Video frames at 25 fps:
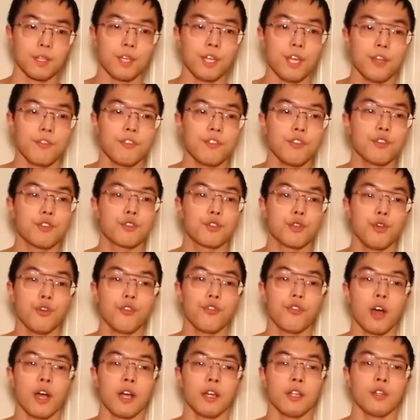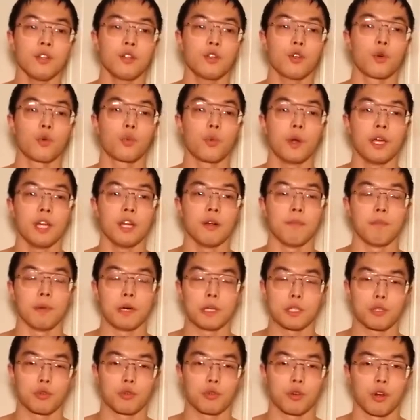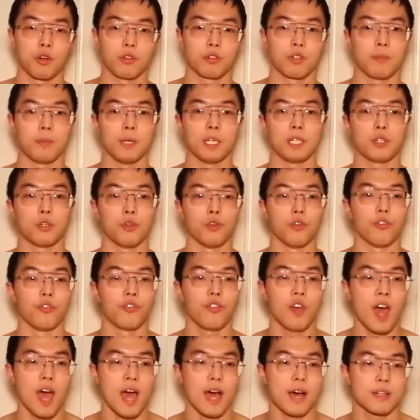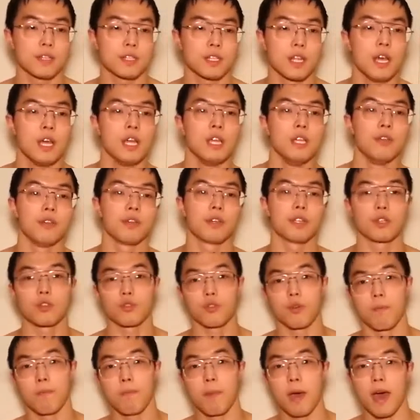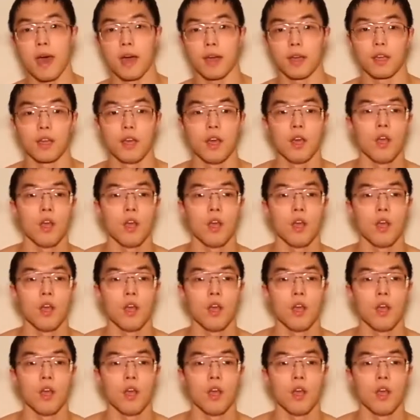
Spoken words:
If you do find your rate of muscle growth to be too fast, you can trim back.